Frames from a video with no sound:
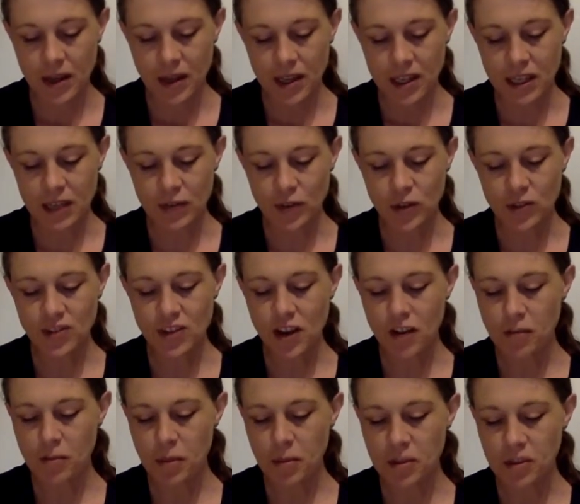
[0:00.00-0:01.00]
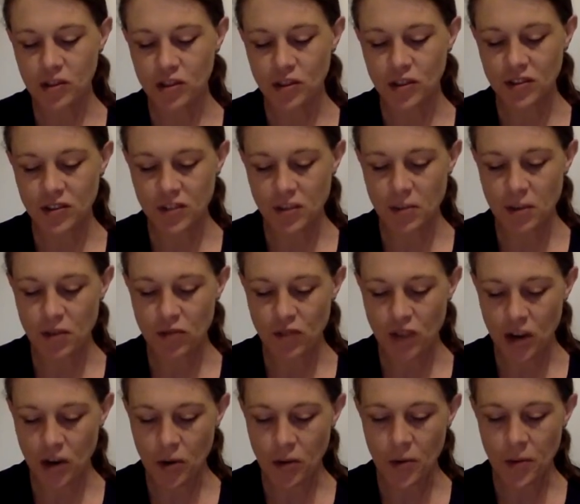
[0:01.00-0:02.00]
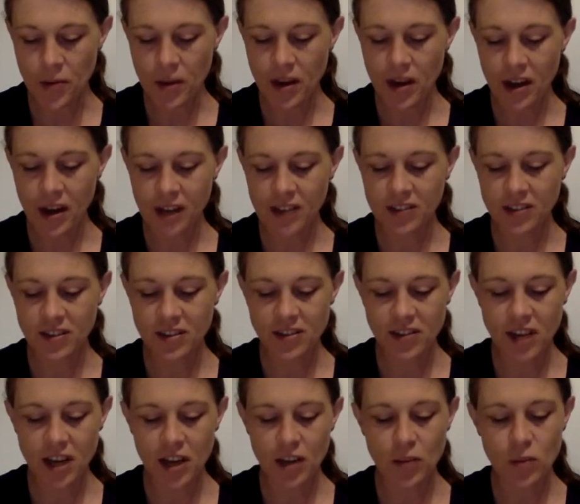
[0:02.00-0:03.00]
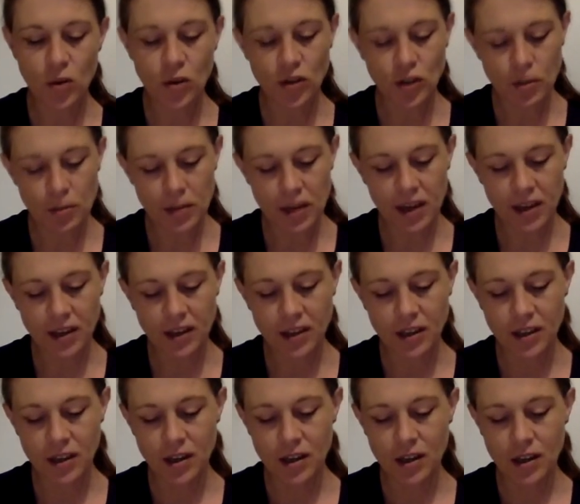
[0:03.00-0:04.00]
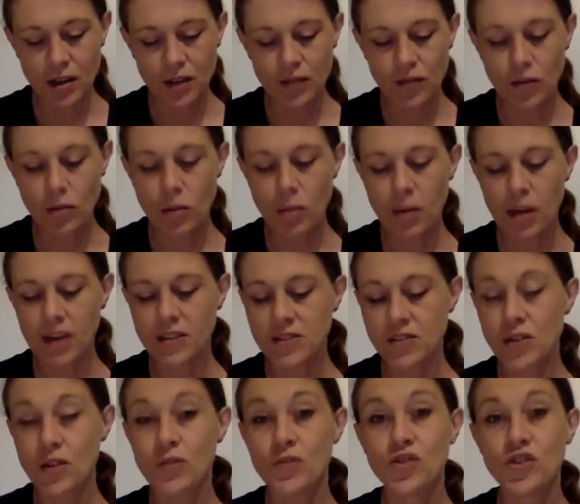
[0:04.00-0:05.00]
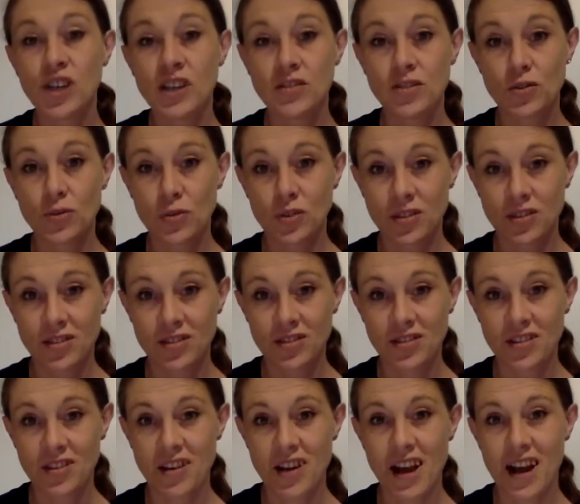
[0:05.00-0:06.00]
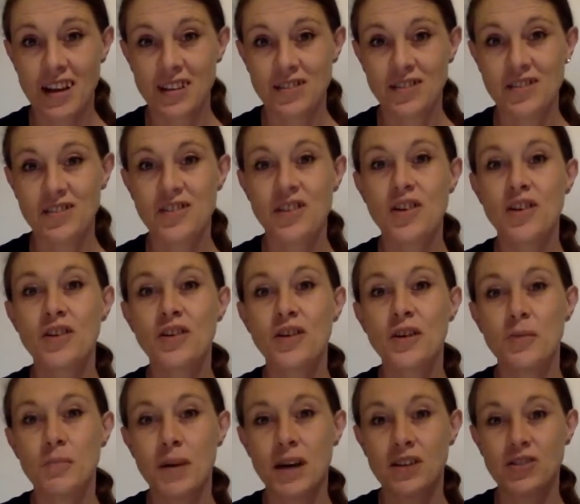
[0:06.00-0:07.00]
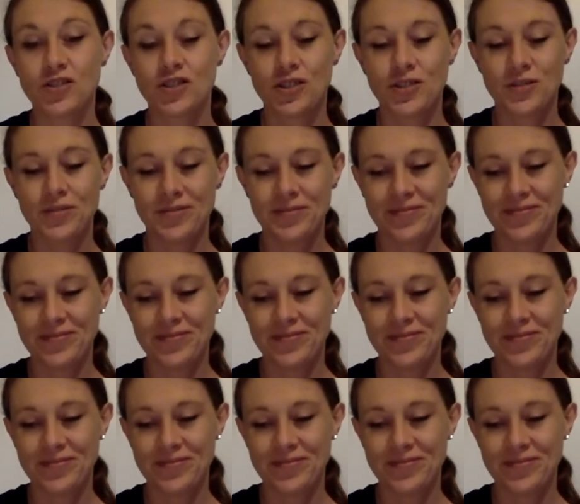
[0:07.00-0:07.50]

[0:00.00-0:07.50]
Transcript: Give yourself permission to be real and to say what you mean from a place of gentleness and compassion.